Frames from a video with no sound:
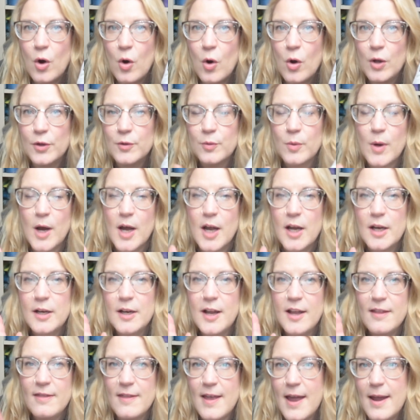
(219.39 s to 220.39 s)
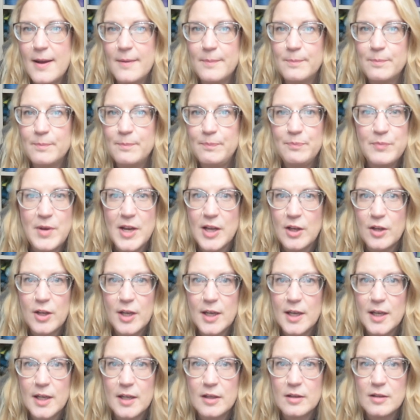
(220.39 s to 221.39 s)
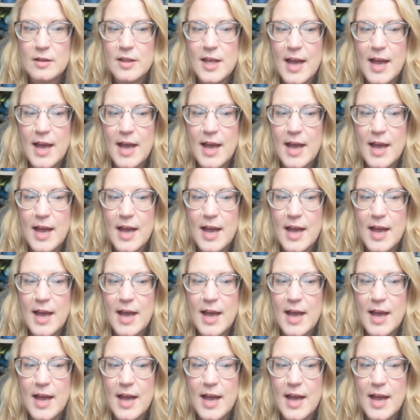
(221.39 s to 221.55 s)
old one and then mail it